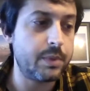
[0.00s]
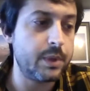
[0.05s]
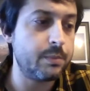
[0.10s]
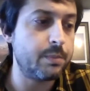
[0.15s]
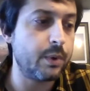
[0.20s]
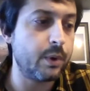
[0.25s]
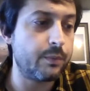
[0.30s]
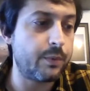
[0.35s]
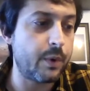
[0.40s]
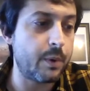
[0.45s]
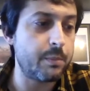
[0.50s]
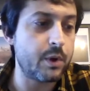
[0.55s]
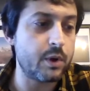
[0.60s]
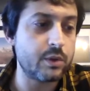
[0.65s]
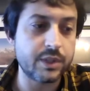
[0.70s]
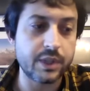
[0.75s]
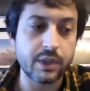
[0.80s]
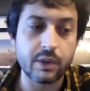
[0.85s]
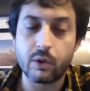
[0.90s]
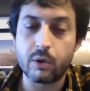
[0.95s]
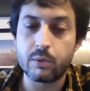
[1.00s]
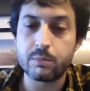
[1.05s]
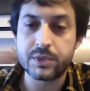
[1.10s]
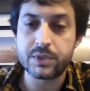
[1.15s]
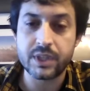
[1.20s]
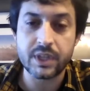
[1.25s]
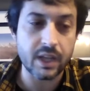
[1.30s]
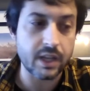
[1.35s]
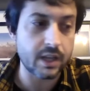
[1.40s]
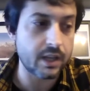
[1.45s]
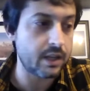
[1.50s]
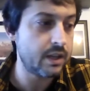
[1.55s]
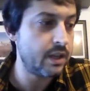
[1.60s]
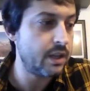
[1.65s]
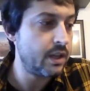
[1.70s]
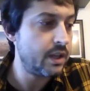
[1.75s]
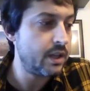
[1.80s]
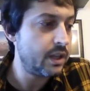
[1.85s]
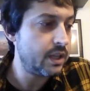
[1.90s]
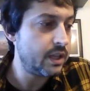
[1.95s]
people from nursing homes in a
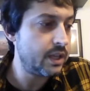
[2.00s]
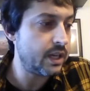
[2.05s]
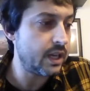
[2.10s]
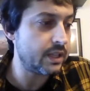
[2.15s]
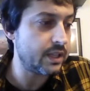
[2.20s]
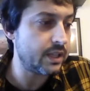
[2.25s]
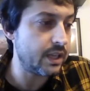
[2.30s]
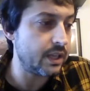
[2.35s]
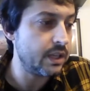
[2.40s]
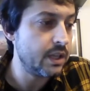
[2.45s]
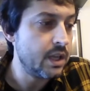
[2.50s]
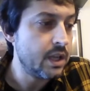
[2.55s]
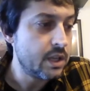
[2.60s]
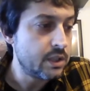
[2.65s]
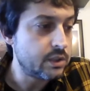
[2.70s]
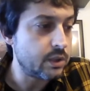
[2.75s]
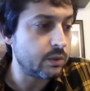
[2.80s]
day.